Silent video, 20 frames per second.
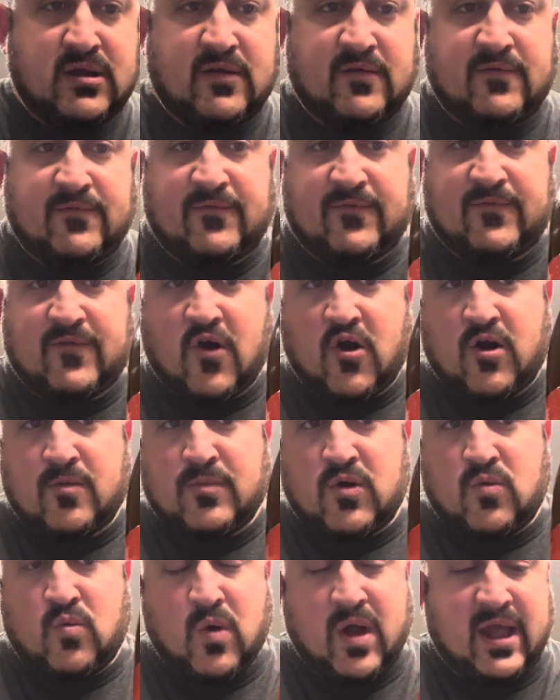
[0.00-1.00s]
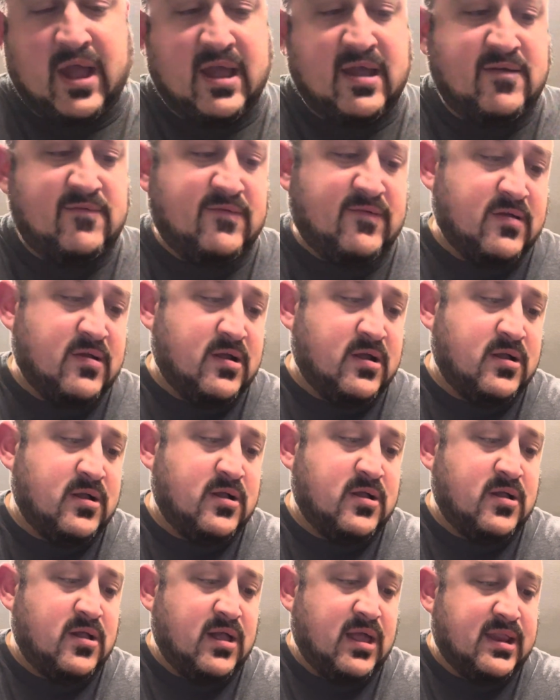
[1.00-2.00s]
Farmer Wave.
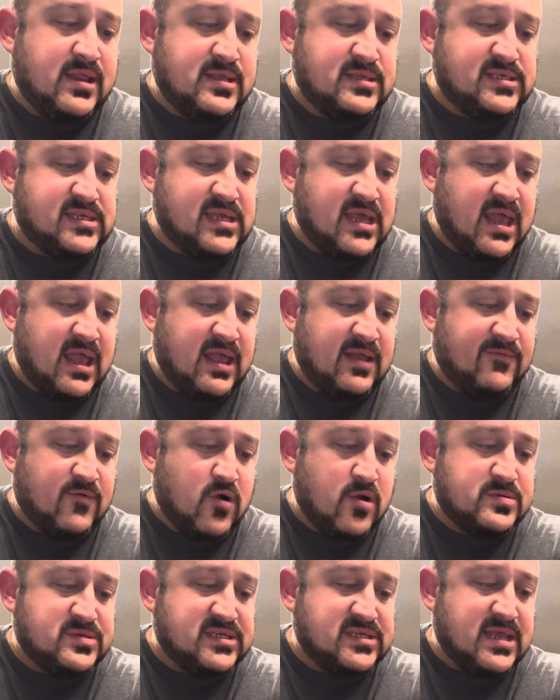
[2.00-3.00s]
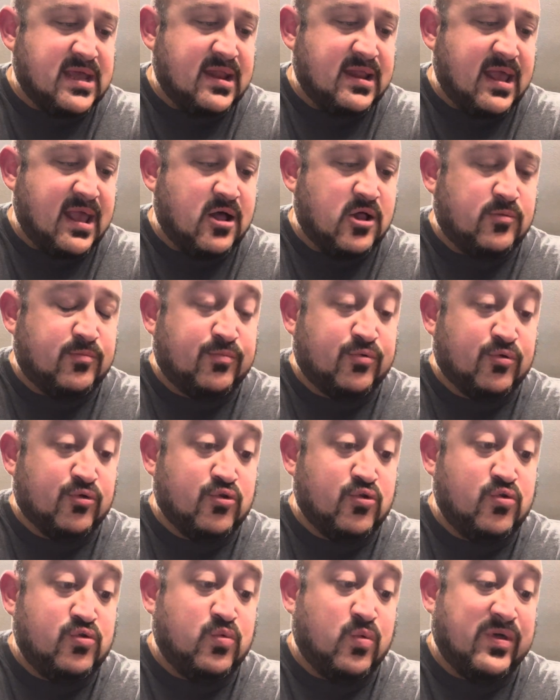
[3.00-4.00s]
It is a Farmstead ale
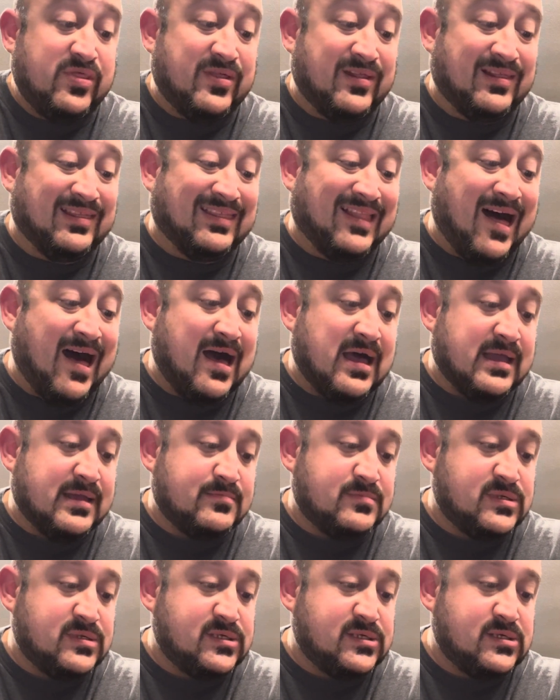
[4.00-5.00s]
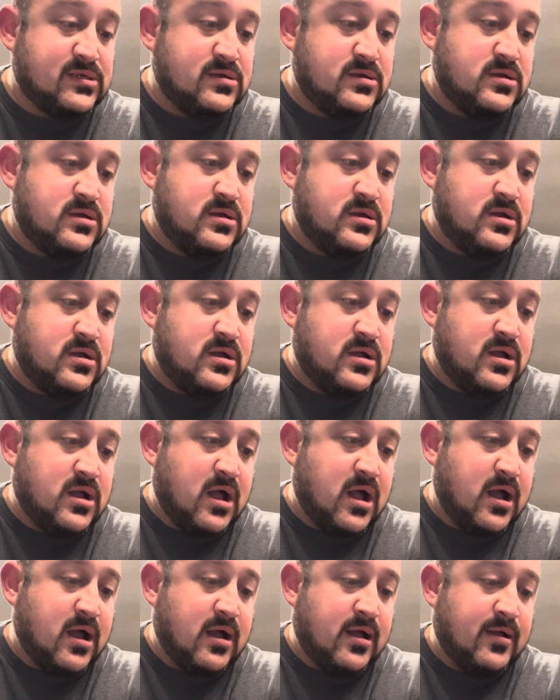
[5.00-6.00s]
brewed with limes.
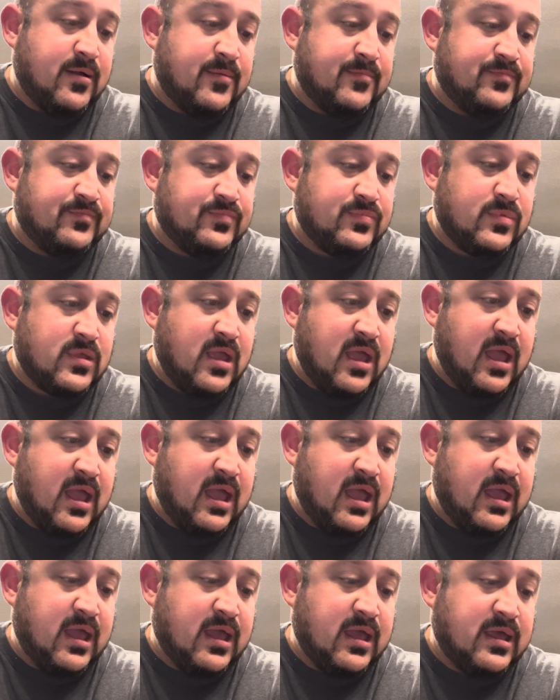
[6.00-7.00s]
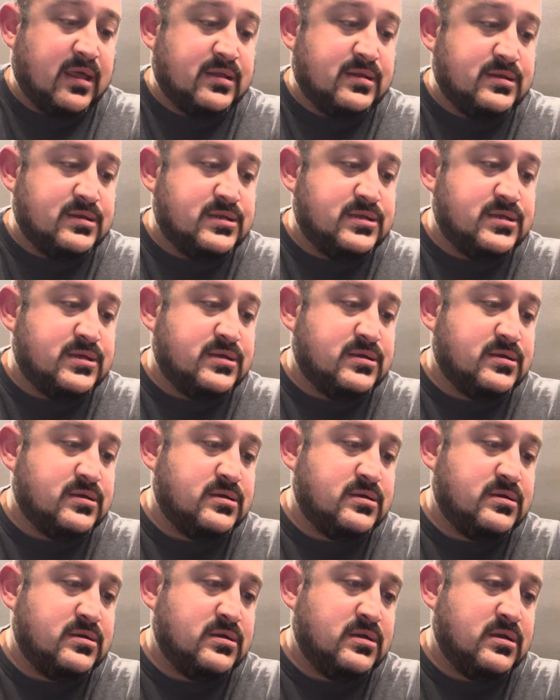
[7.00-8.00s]
Um, and
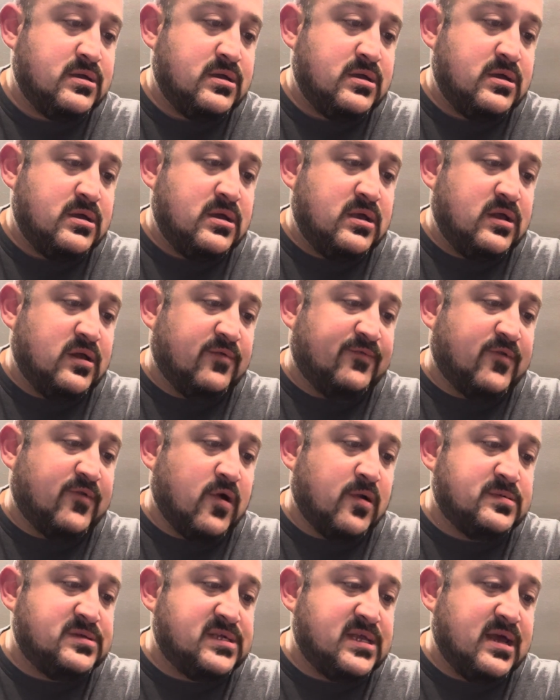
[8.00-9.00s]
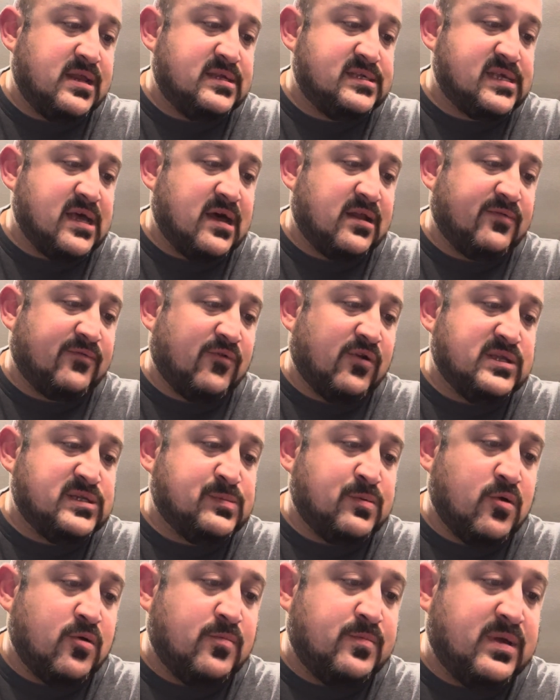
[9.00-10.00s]
Hill Farmstead is out of
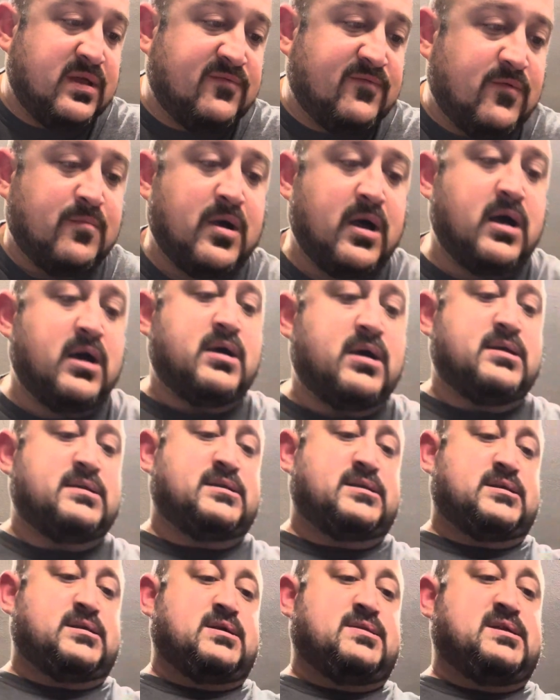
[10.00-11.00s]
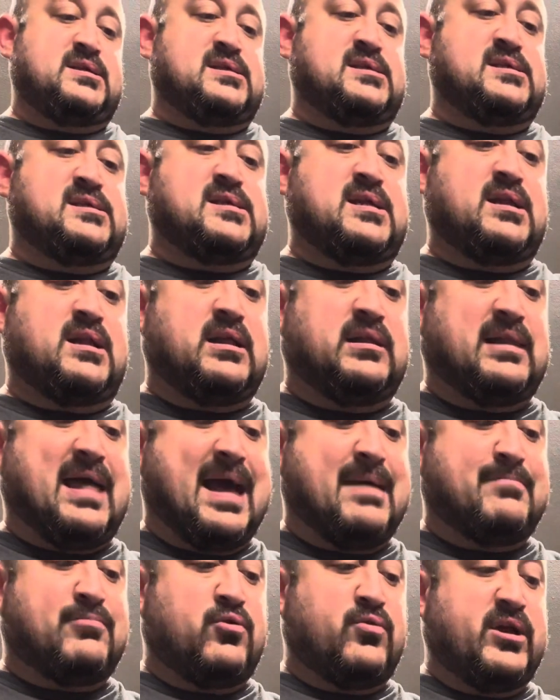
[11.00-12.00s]
Greensboro Bend, Vermont. This is in
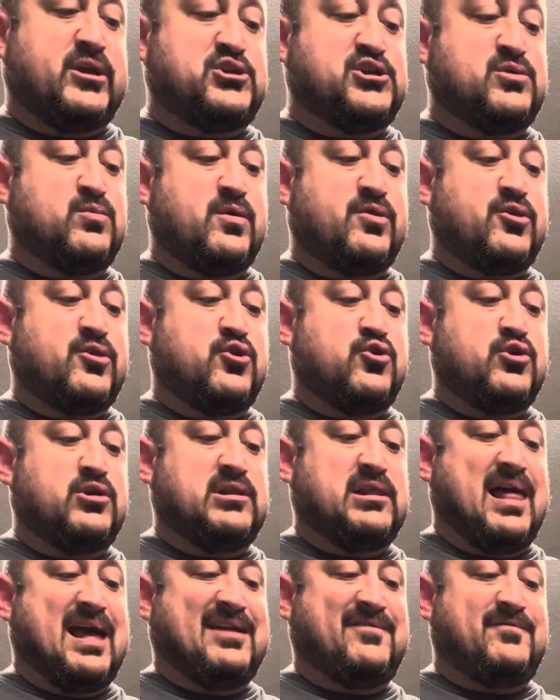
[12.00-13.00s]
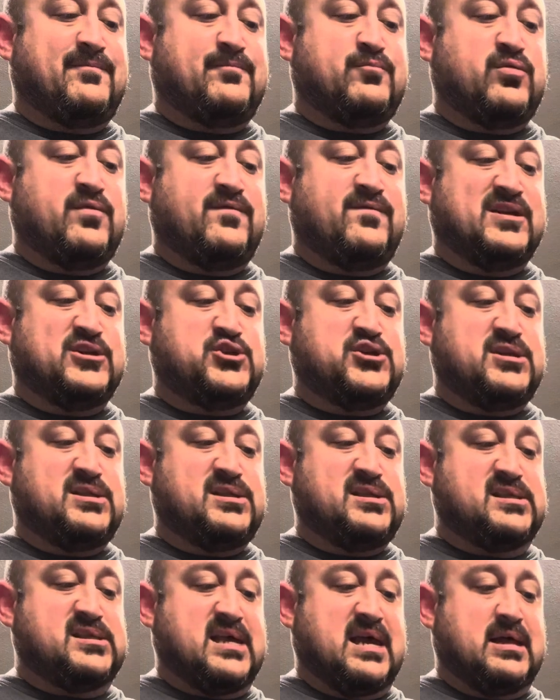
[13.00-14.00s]
collaboration with Good Life
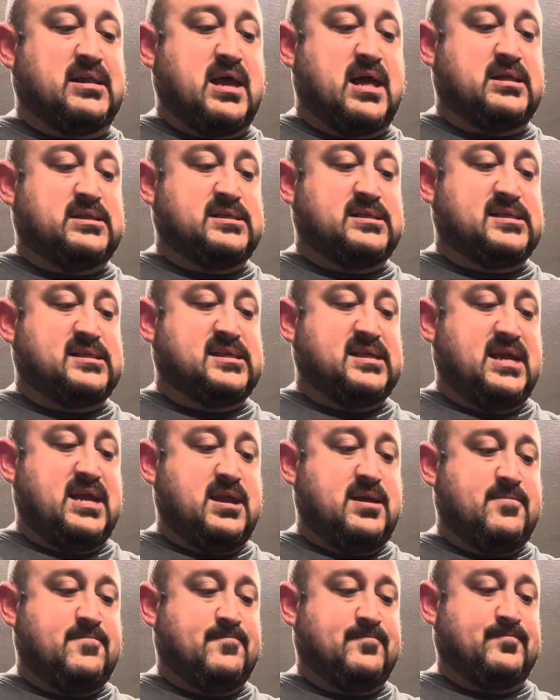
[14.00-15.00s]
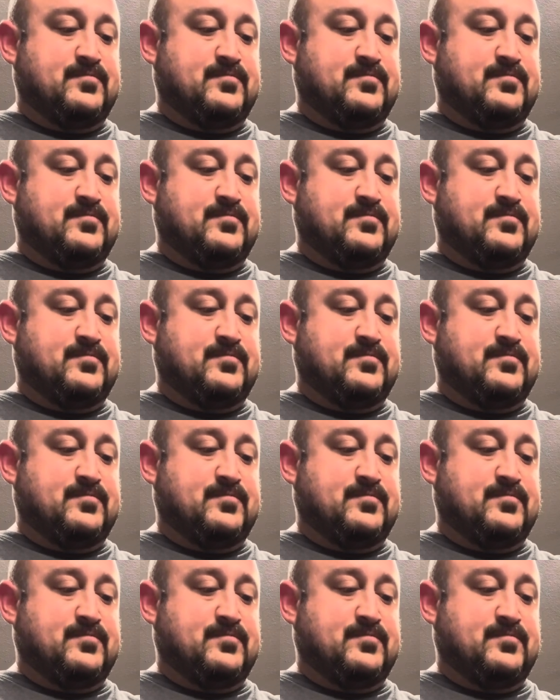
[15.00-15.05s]
Provisions, LLC.